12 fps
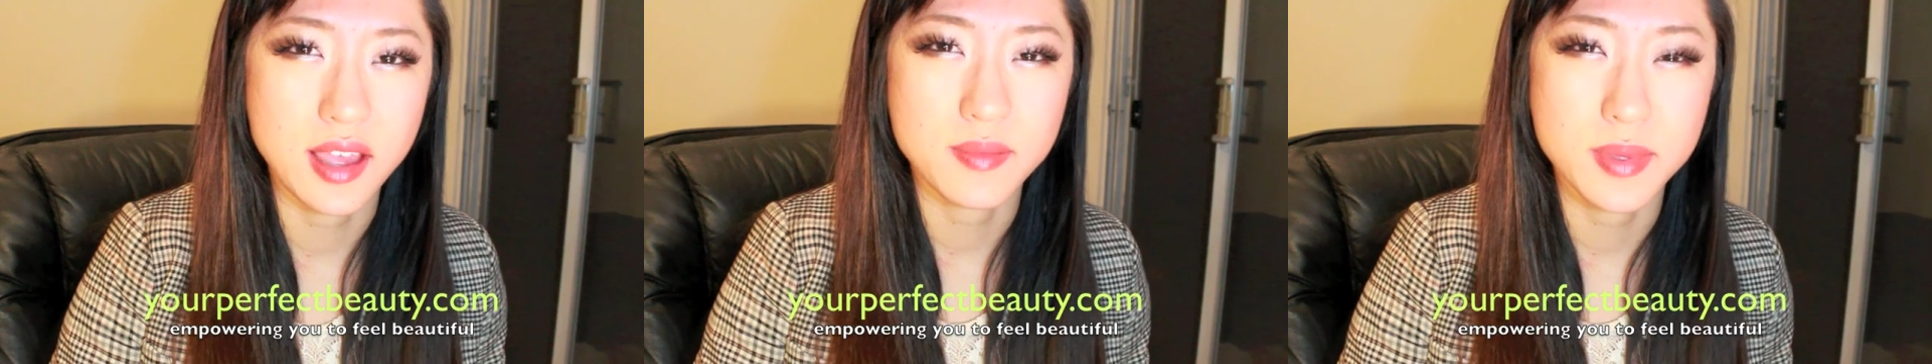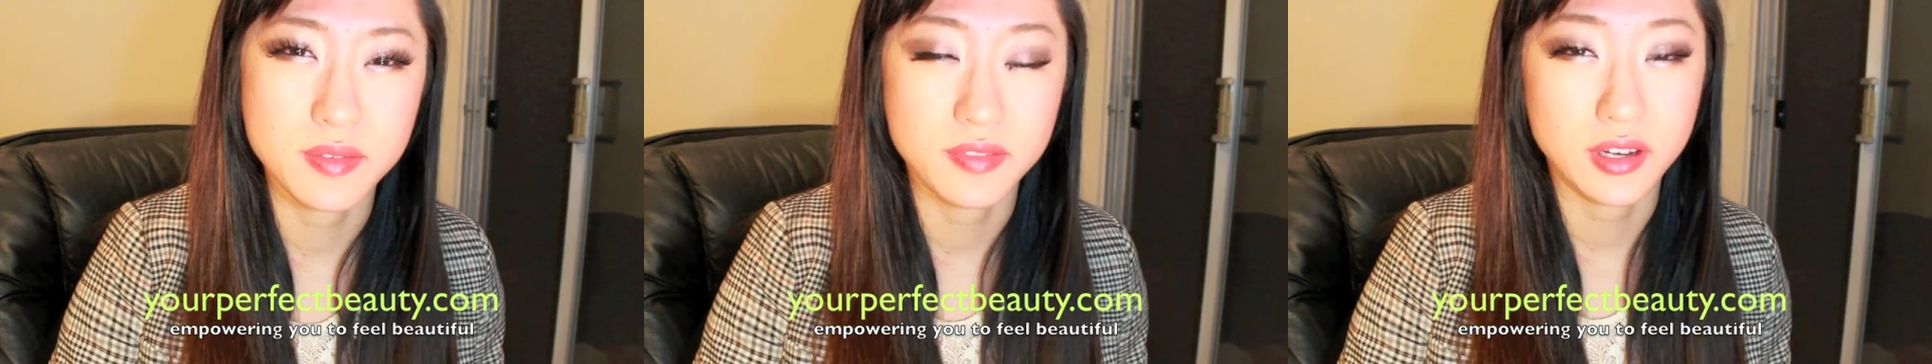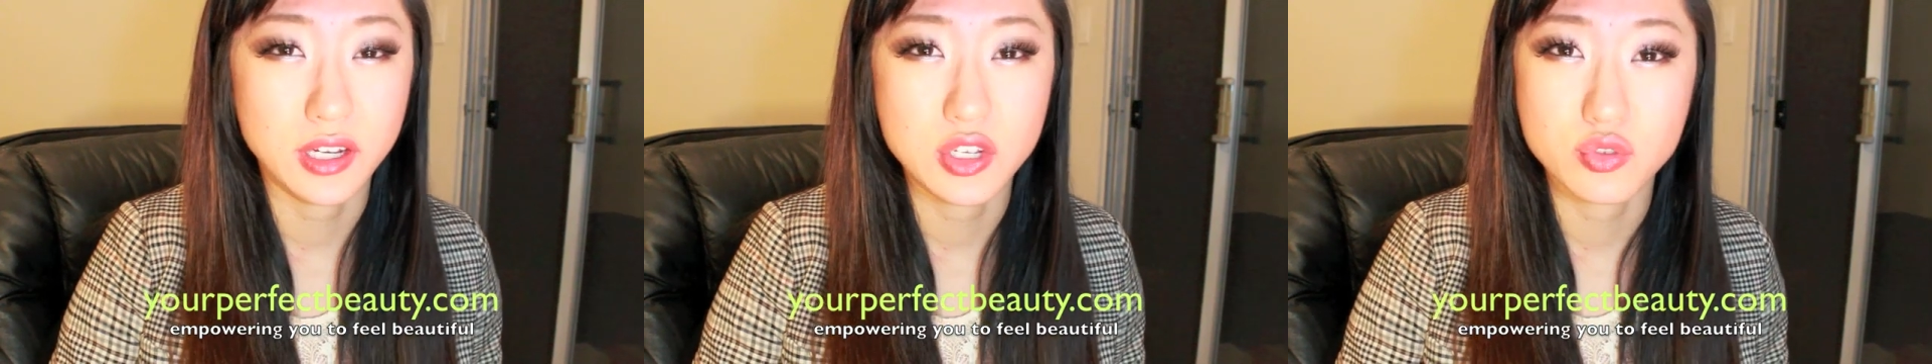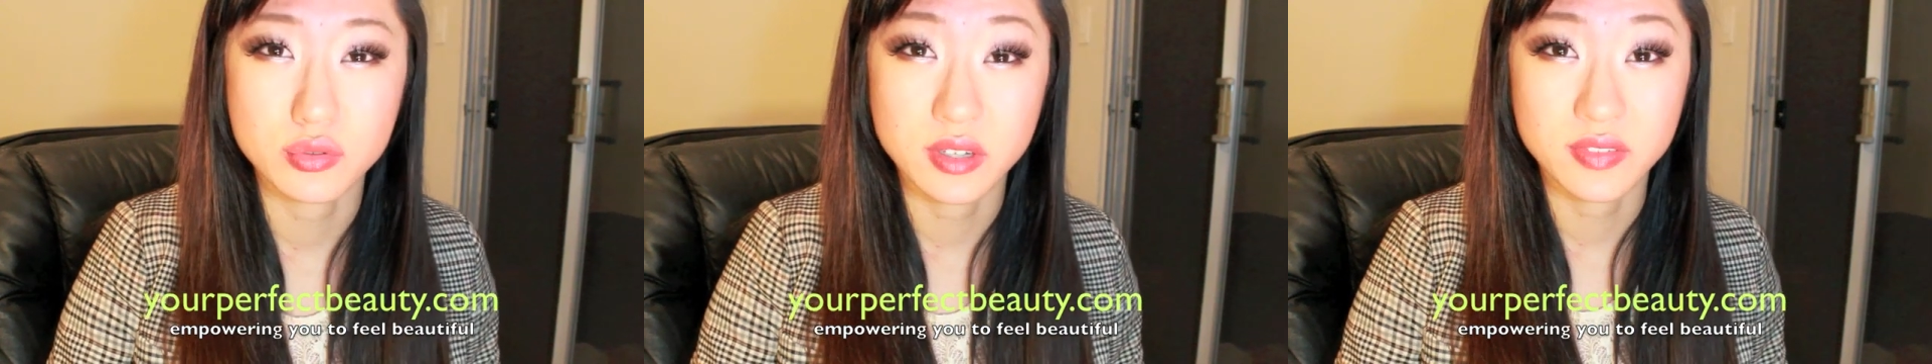I've been very
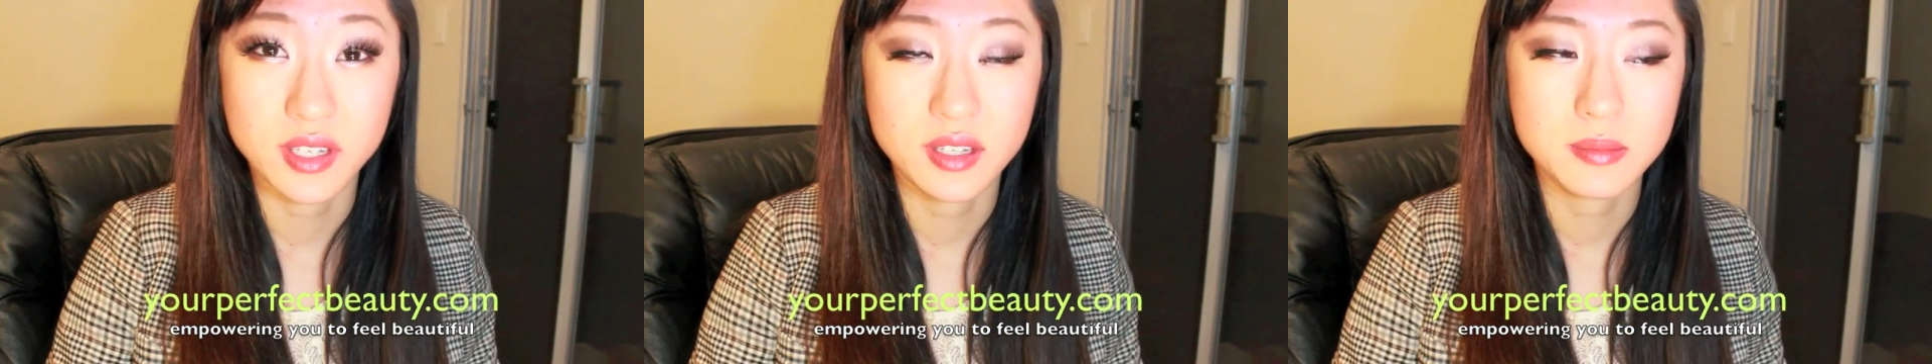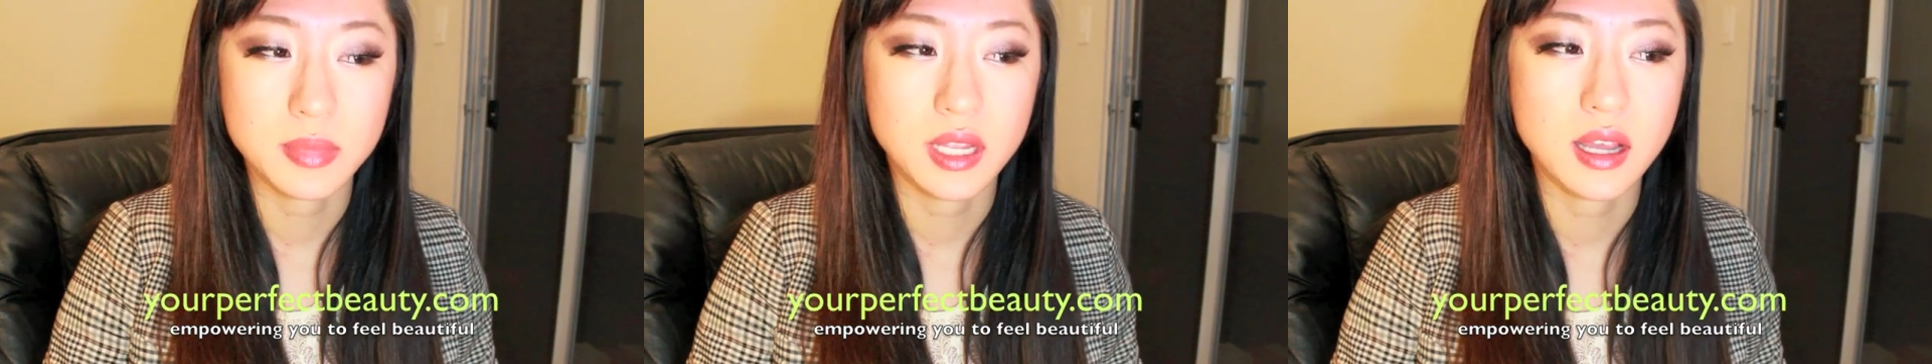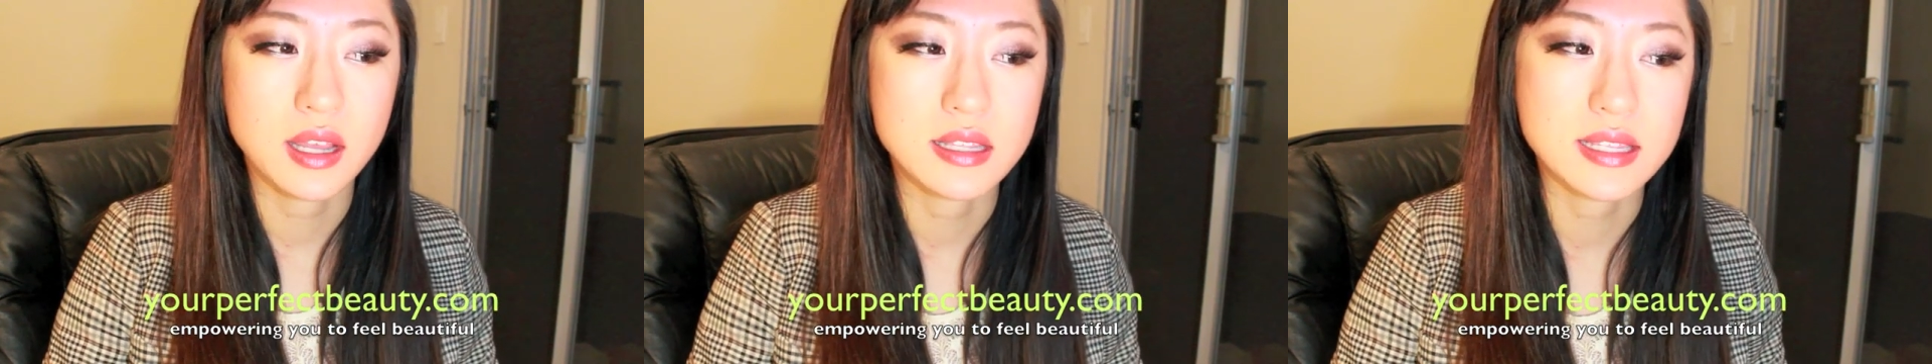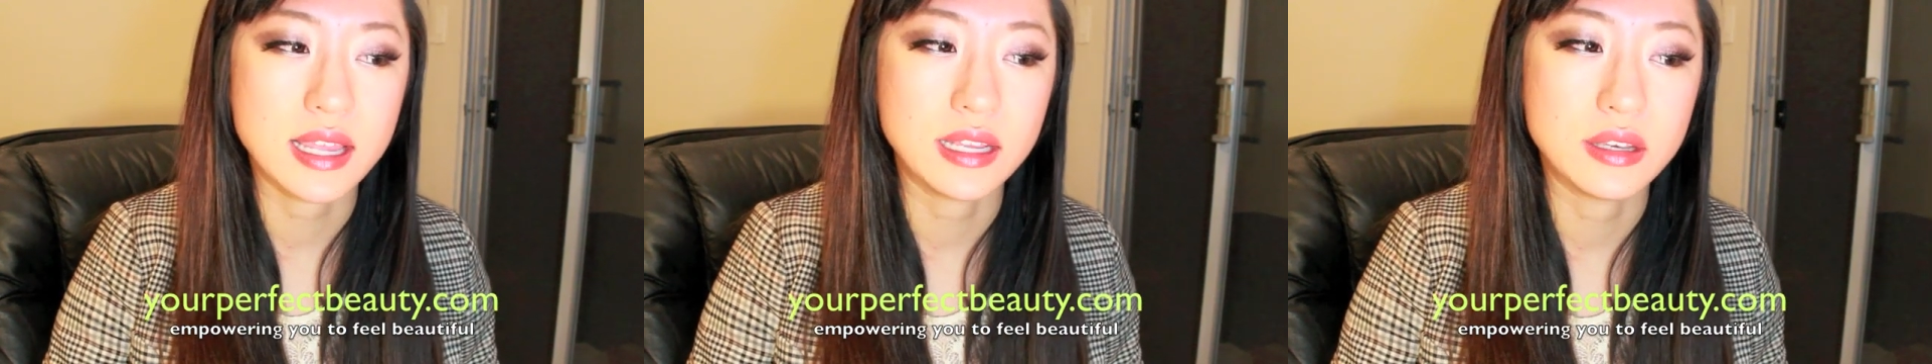driven,
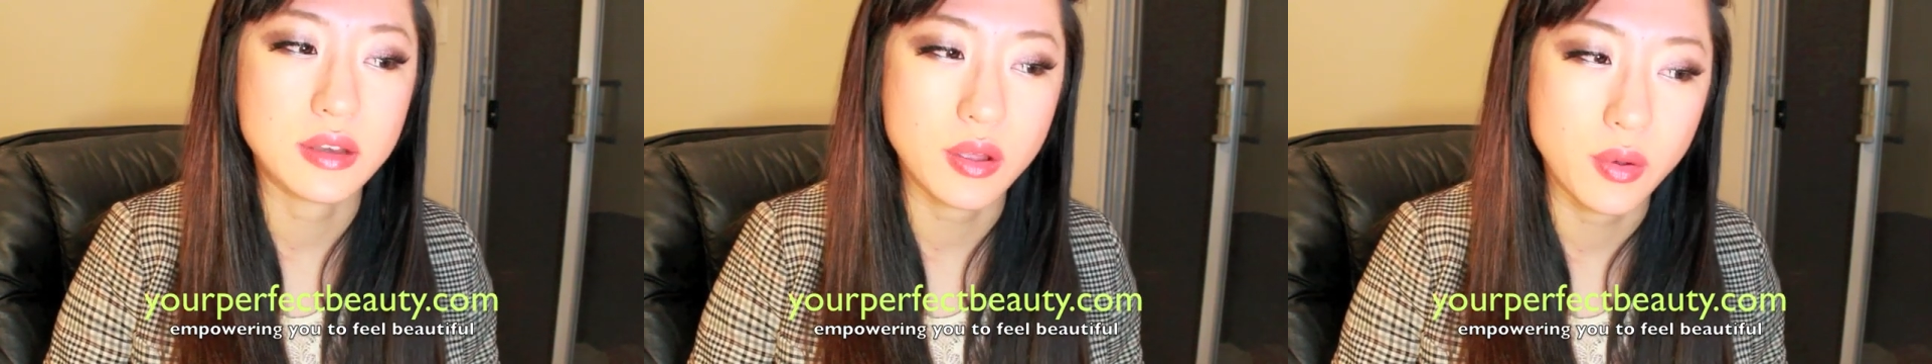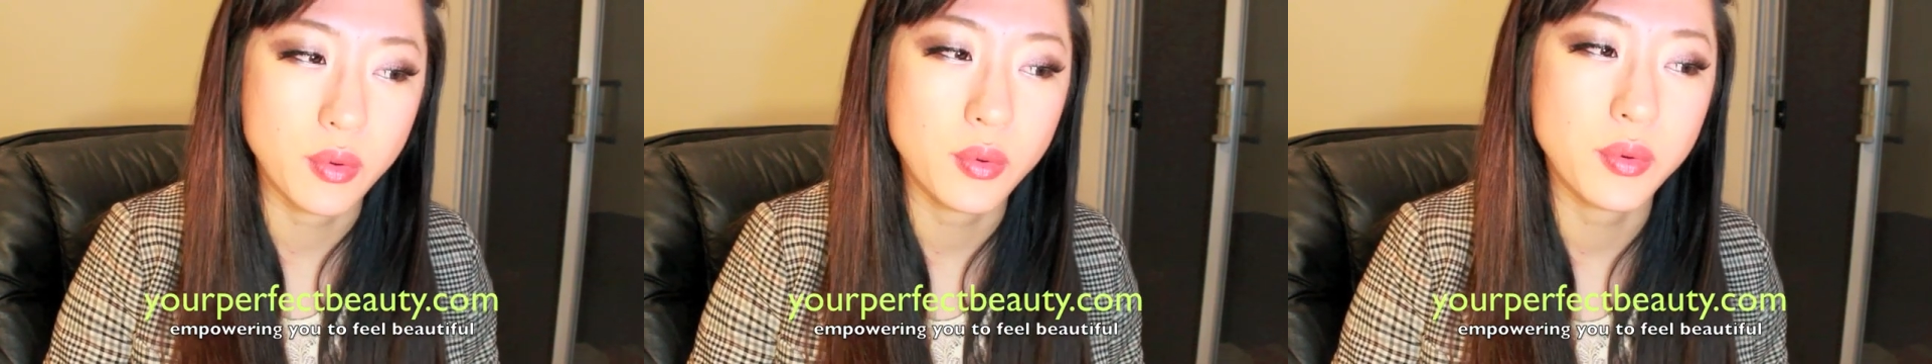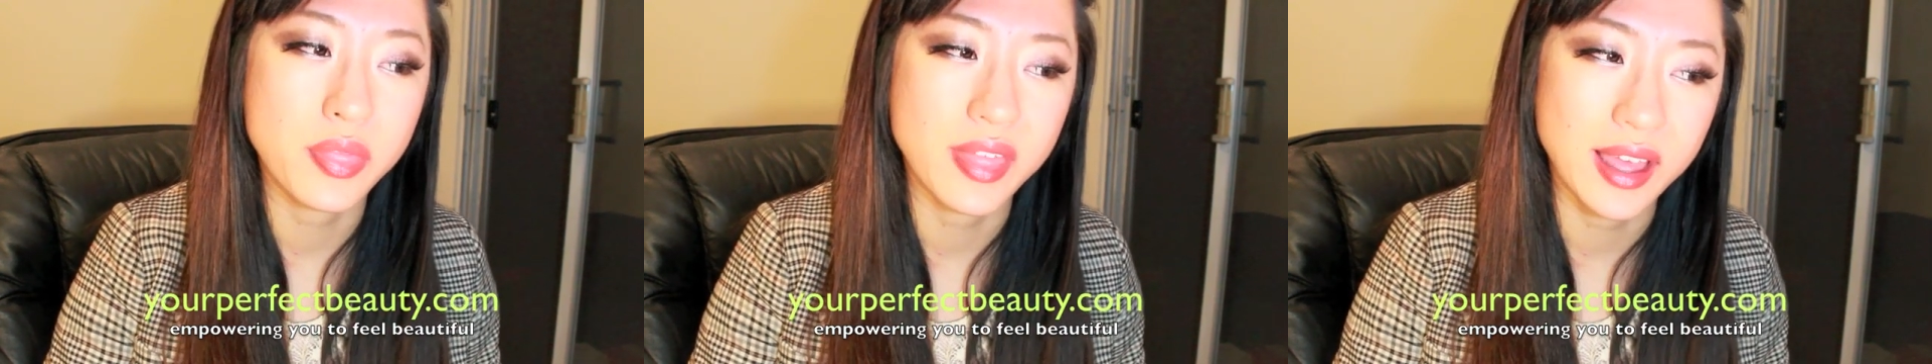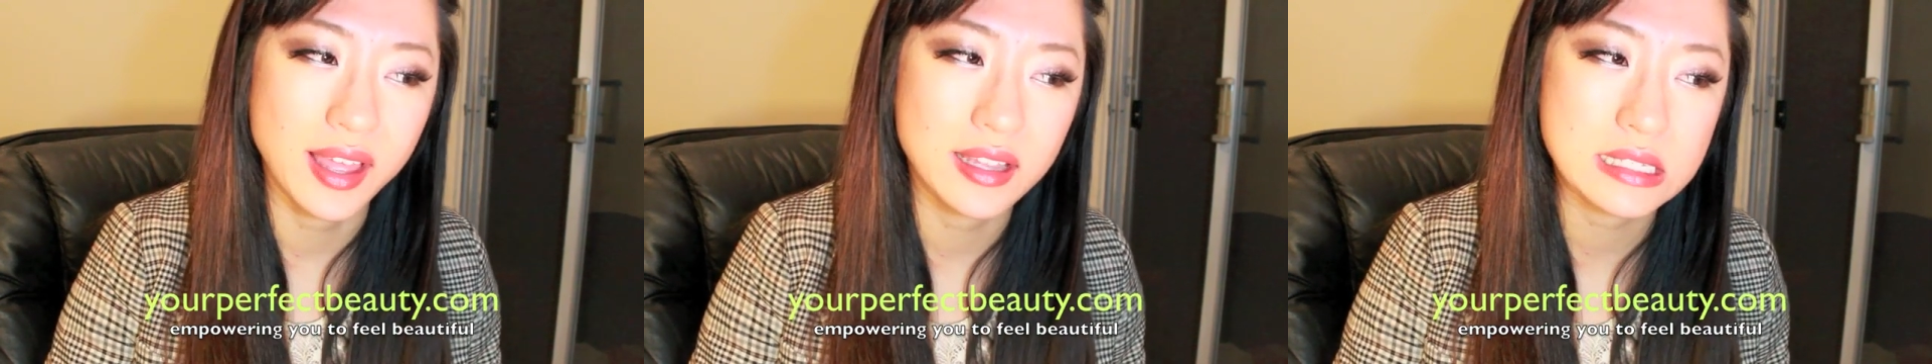because I know
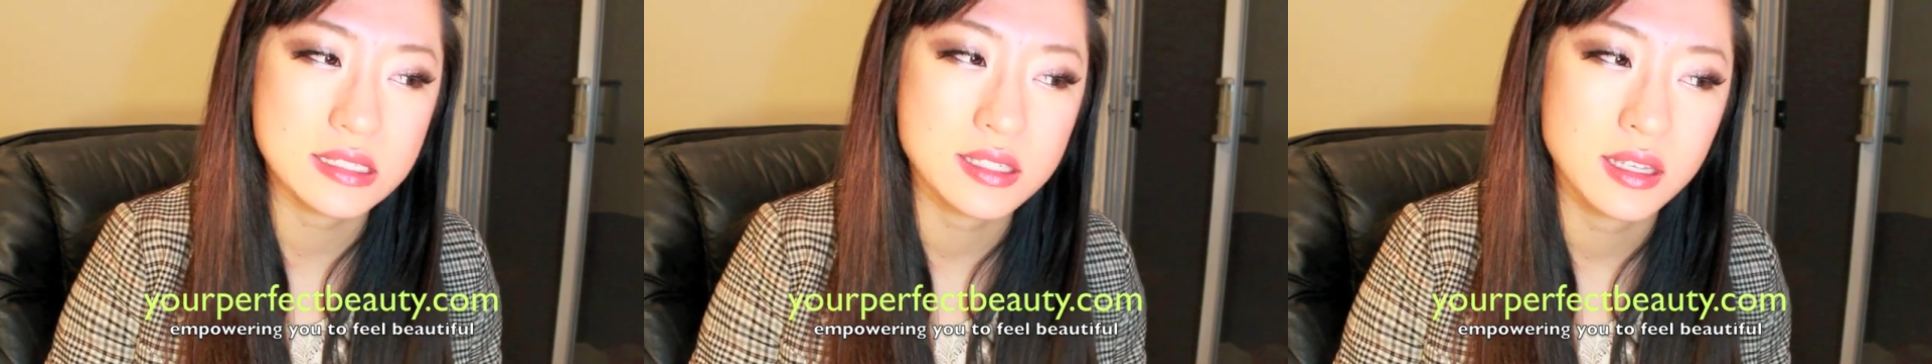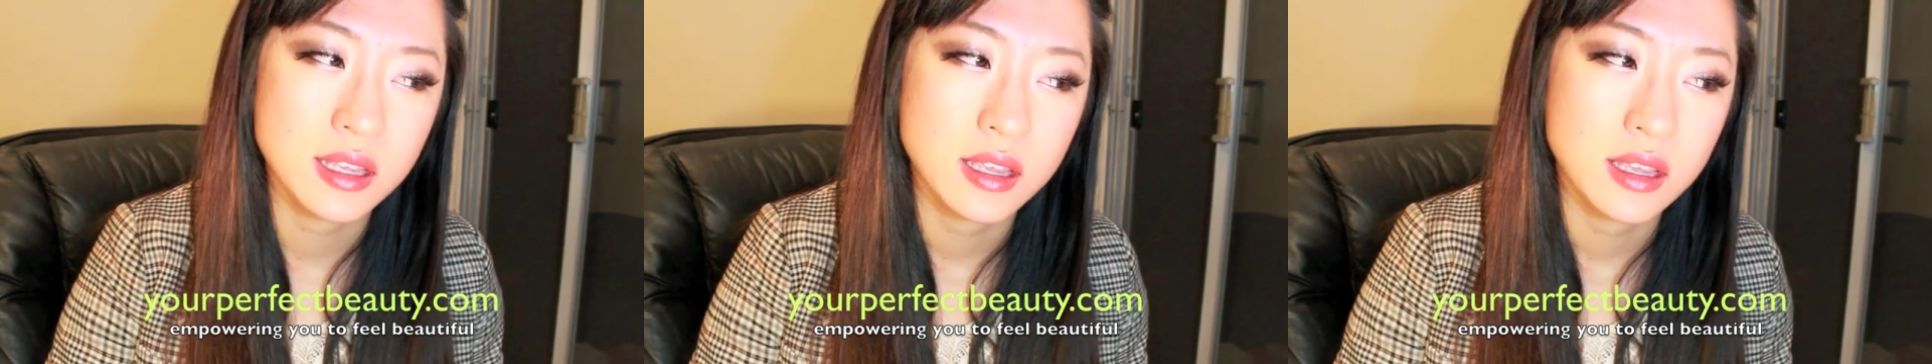that